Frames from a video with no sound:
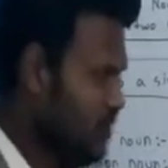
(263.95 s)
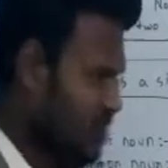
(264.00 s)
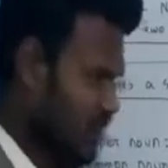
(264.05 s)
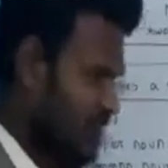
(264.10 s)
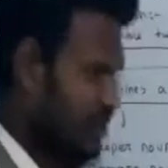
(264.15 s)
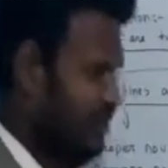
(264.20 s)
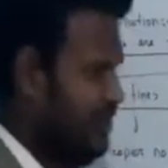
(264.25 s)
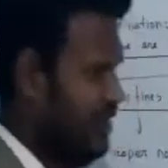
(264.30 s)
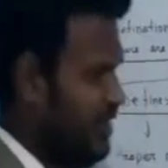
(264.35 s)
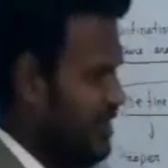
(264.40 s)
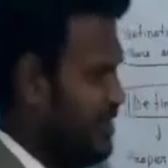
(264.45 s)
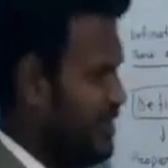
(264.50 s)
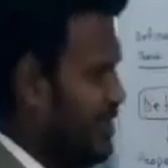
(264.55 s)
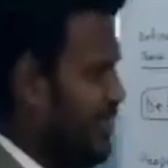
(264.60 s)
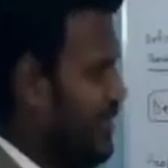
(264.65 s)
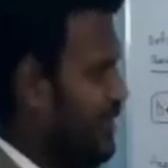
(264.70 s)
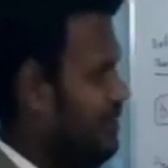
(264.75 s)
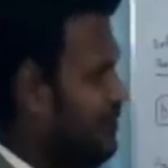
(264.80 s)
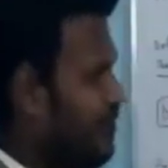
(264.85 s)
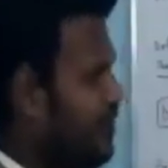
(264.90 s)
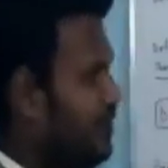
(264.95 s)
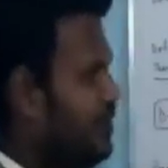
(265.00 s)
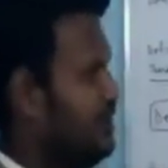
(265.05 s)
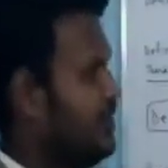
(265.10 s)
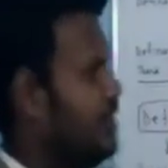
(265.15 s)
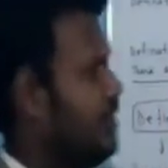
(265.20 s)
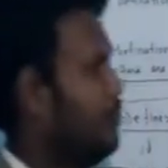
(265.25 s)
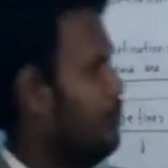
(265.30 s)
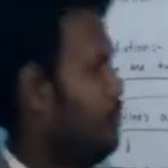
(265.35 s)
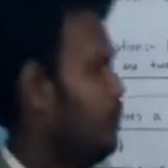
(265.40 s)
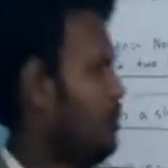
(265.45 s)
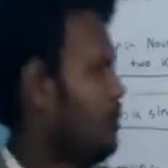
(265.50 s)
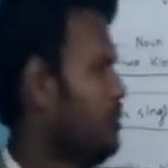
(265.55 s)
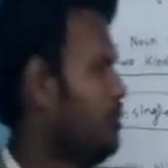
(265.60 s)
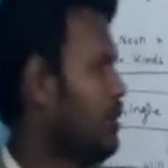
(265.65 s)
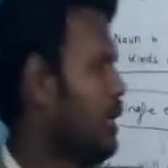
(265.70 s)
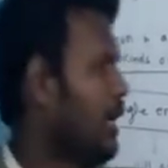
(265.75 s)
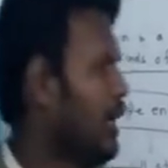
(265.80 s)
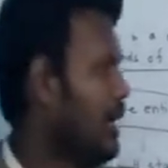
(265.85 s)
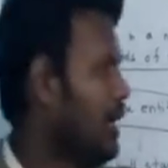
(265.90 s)
If I say, for example,
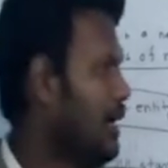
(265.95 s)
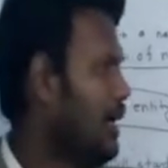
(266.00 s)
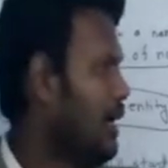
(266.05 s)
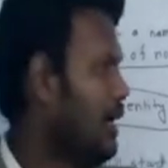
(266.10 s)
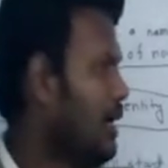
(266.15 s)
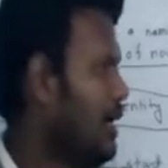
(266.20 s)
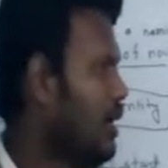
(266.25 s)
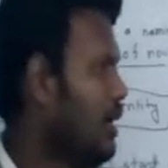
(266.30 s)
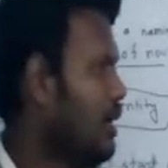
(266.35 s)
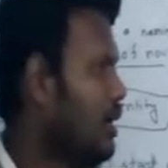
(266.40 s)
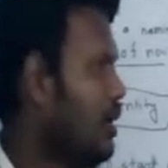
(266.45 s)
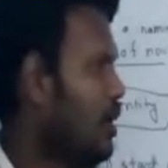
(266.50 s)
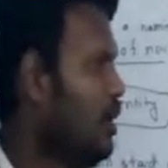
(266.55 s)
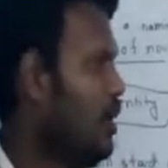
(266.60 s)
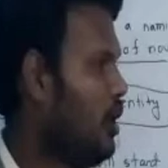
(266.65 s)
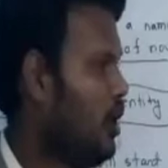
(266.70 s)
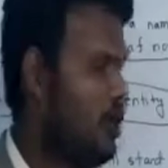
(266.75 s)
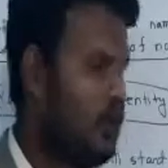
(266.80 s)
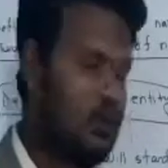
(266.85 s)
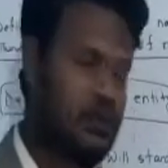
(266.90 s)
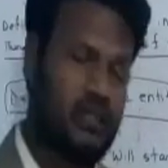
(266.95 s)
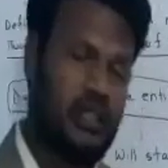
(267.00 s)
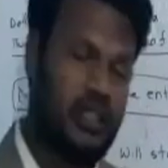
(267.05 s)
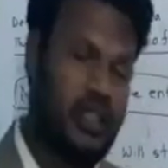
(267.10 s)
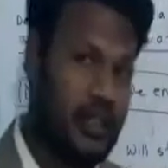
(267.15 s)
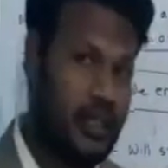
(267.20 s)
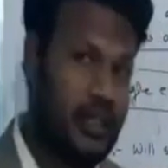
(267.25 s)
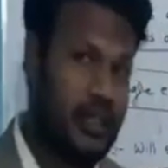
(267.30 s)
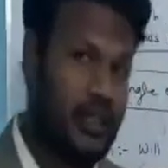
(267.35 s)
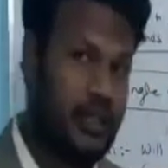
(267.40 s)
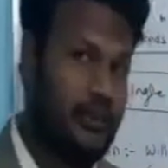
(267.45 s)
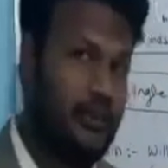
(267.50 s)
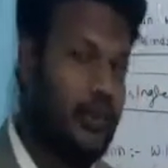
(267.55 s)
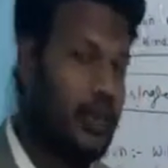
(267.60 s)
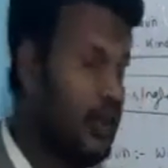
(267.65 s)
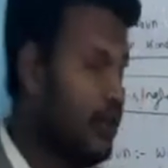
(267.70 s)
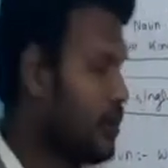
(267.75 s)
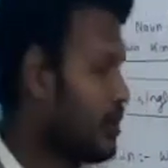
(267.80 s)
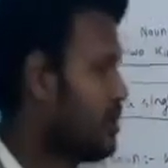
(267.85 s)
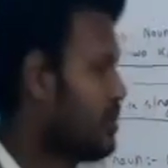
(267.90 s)
Dhaka or Tifli,
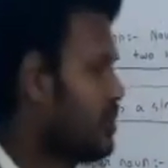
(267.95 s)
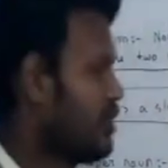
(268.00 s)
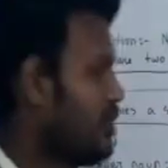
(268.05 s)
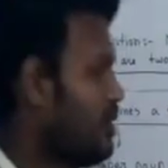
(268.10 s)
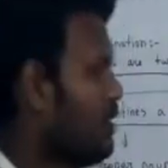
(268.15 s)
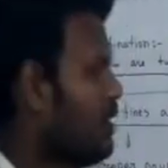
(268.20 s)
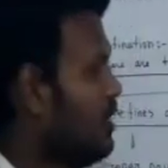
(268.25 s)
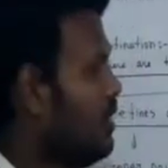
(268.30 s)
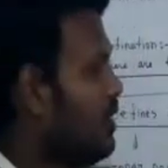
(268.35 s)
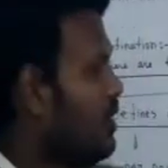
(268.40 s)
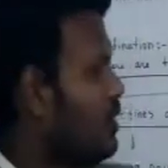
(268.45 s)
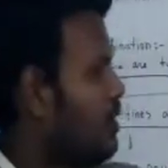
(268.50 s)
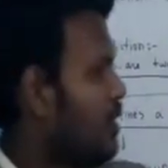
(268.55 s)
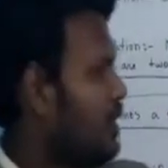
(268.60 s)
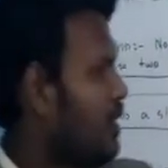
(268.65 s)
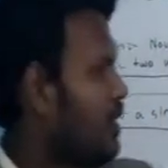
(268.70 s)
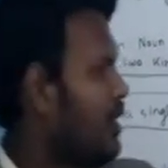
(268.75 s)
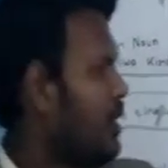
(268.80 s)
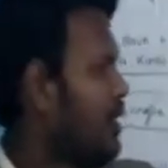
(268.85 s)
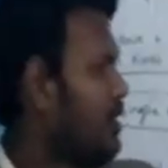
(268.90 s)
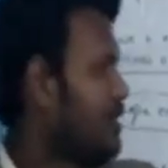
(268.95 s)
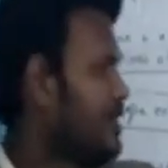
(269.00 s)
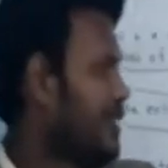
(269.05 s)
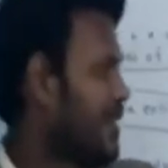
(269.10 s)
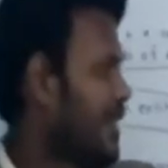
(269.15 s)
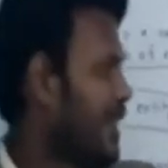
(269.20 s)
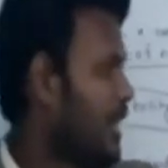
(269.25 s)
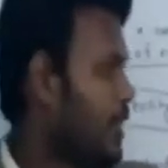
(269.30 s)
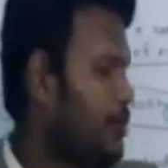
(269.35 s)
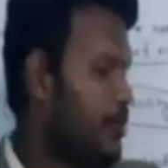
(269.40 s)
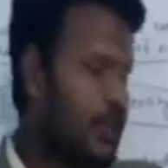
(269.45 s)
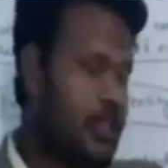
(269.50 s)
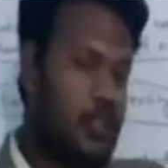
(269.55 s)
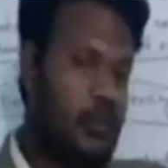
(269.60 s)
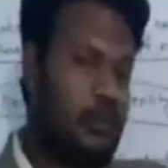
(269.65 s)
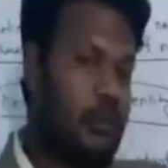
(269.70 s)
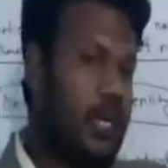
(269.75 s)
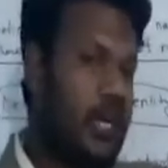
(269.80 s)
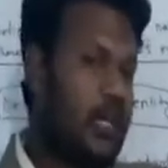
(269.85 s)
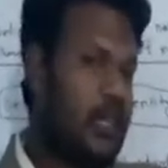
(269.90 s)
you can say Dhaka is the capital
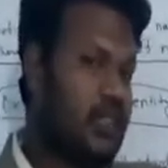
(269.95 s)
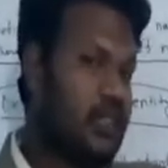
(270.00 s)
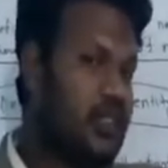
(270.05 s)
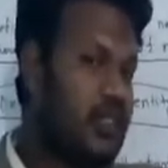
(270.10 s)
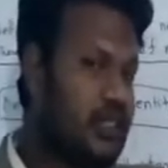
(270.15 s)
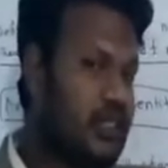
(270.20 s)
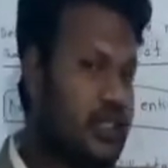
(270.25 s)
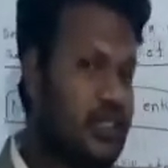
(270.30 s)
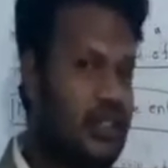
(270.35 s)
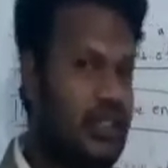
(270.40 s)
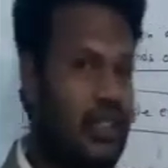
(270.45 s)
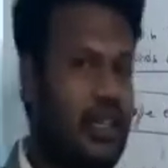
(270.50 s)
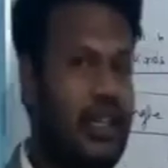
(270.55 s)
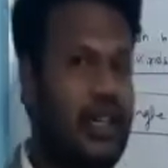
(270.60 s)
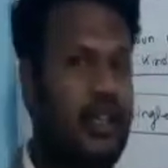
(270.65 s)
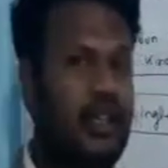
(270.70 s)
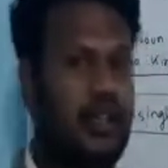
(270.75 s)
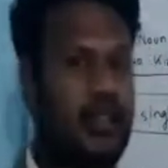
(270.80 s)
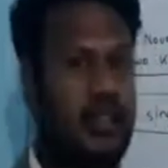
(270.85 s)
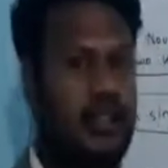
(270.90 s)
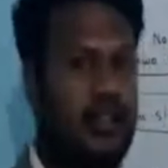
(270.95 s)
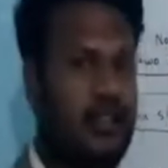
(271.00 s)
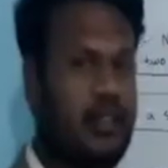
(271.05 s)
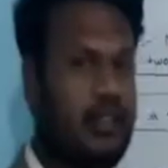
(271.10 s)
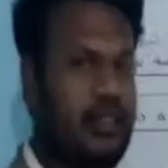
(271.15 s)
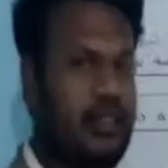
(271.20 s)
of Bangladesh, and